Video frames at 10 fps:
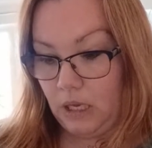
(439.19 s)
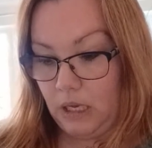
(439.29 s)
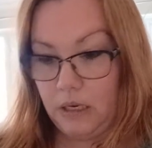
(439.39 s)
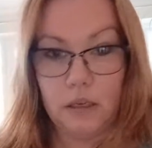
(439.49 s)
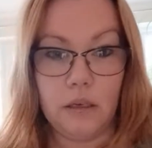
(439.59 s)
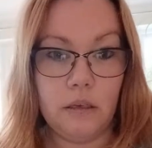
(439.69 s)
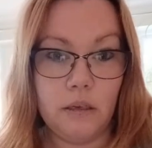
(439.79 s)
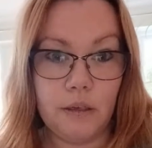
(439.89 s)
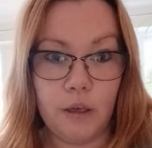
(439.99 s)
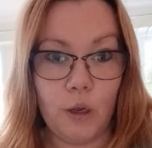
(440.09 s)
in
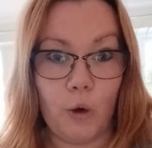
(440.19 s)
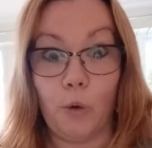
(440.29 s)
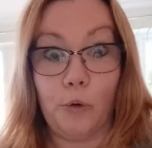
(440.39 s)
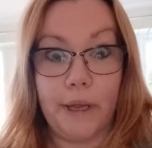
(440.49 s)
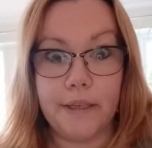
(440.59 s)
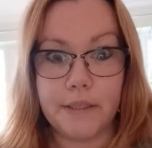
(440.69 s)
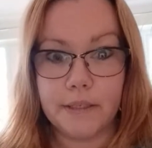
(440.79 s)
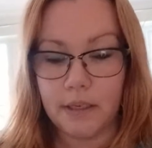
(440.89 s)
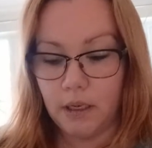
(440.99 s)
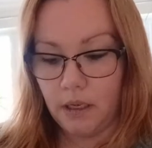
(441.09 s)

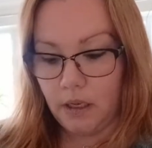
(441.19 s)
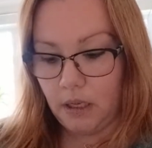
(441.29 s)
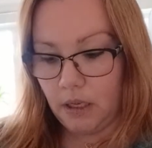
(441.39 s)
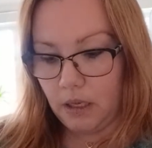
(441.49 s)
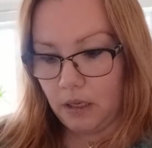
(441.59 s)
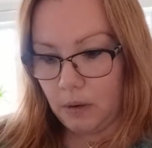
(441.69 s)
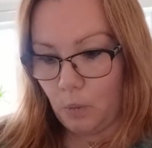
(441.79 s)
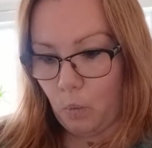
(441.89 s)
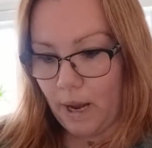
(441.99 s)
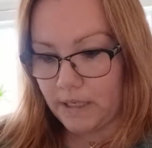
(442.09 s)
glorious
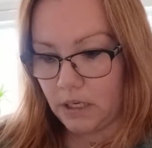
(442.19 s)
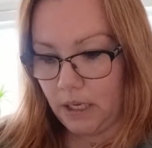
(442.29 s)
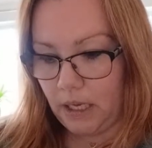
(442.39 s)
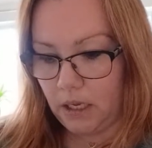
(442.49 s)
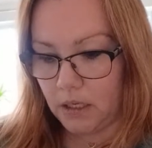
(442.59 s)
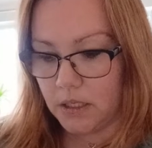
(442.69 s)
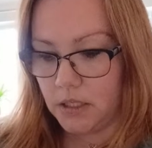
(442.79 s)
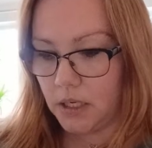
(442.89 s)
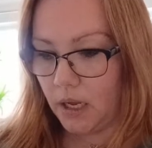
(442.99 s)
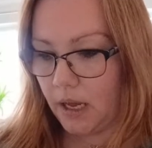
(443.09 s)
wet
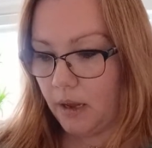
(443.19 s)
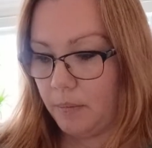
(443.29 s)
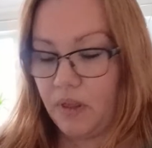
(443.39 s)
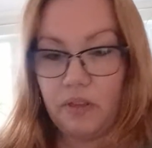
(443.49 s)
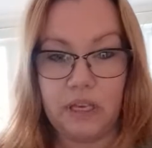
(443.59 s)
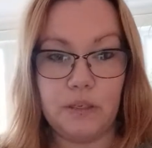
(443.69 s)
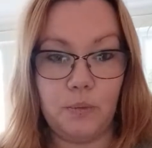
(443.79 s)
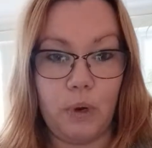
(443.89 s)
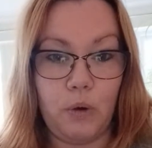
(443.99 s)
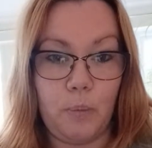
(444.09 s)
England,
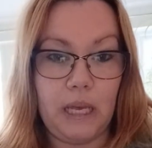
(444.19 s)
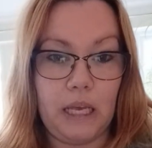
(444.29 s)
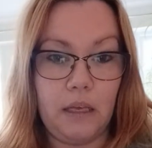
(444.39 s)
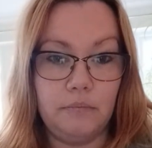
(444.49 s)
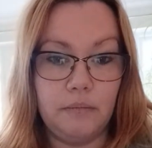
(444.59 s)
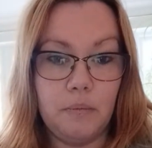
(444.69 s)
this will be